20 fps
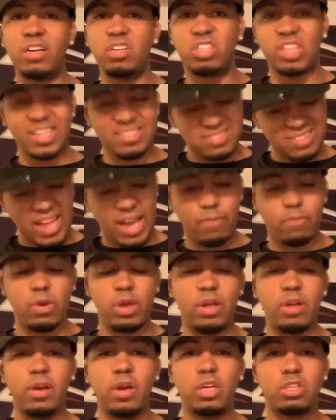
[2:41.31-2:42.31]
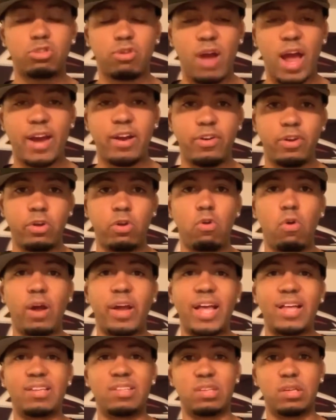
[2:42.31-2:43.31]
just like we tried to do
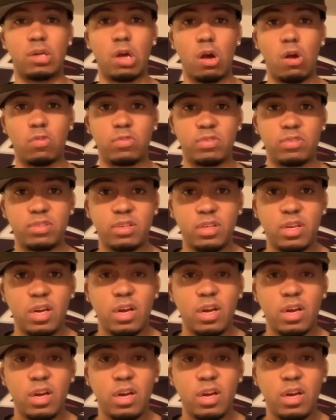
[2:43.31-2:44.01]
against the Colts.